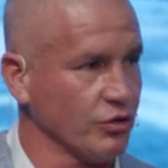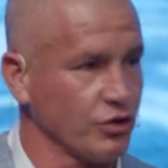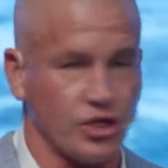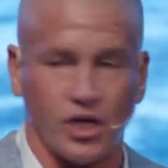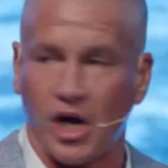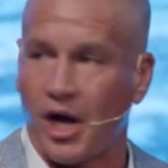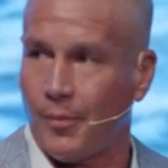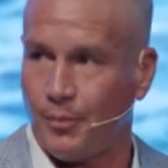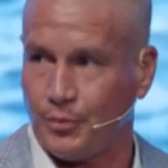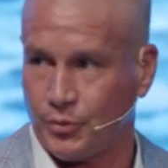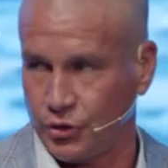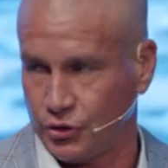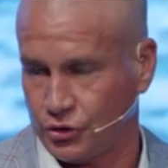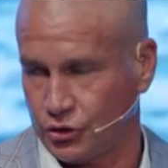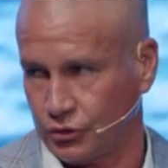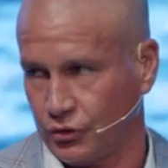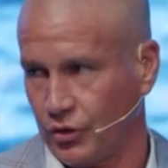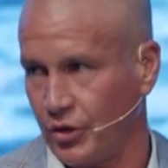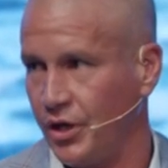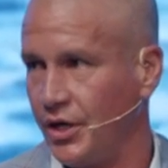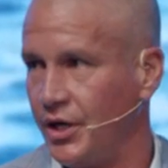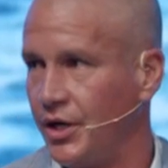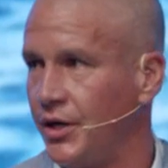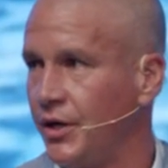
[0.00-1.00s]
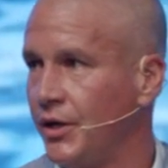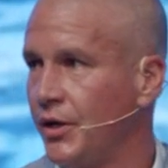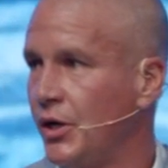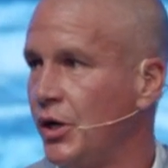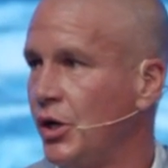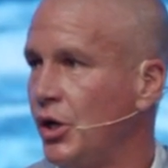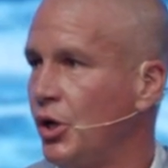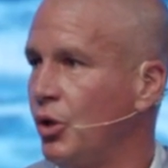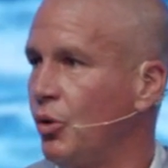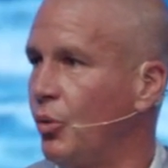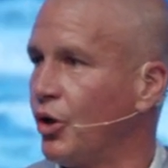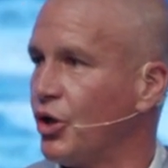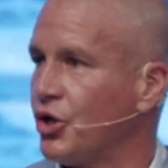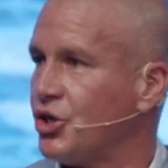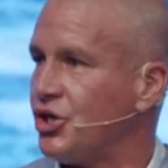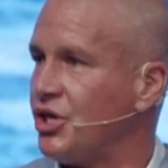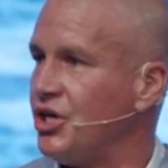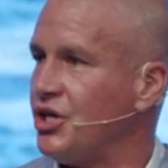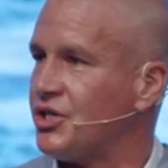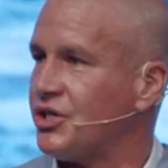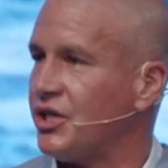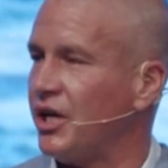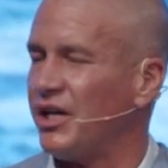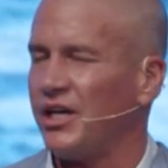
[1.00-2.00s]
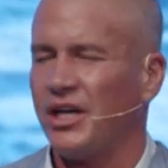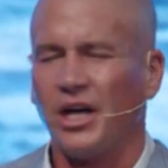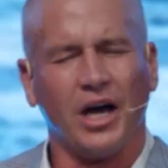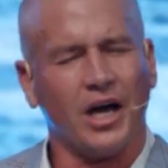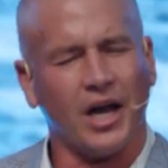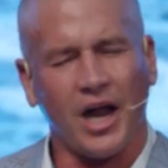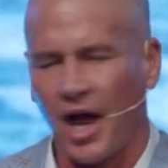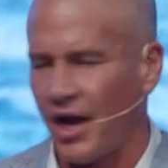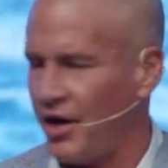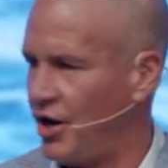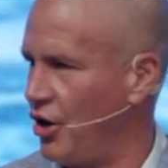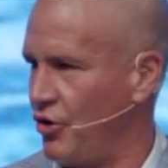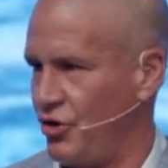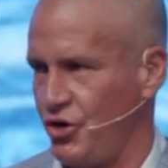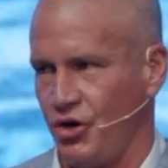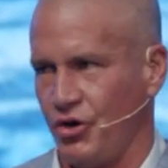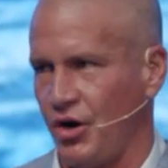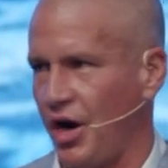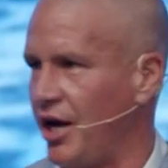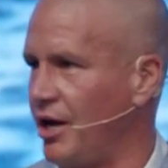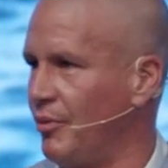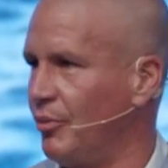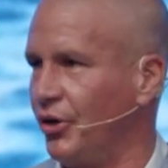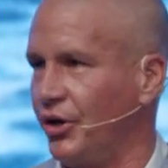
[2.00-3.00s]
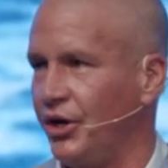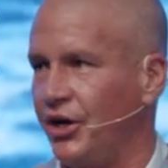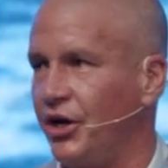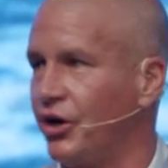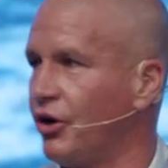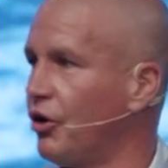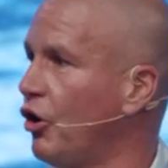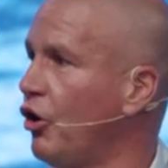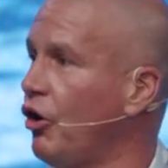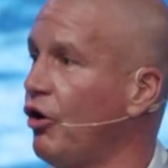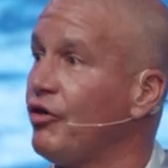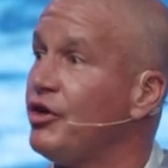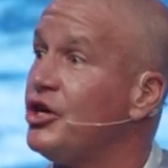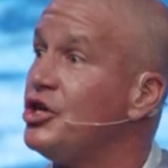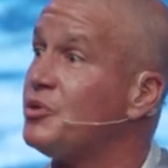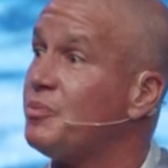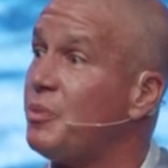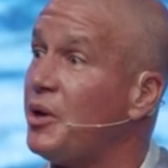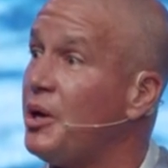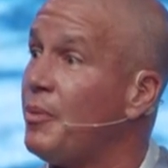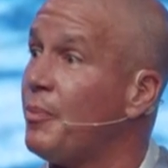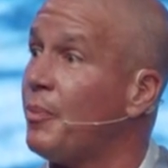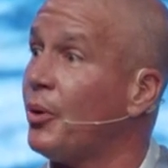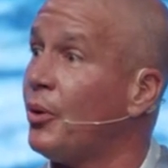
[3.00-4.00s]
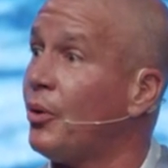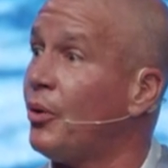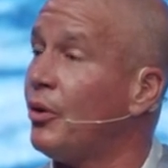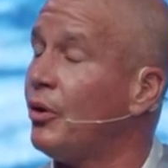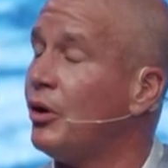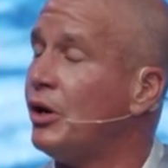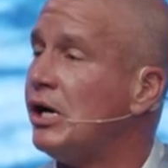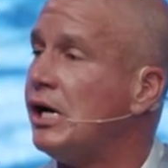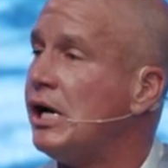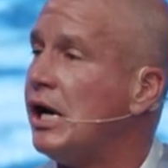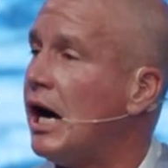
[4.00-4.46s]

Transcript: chapter 3 where she said, God, I know you're able to hear all these people.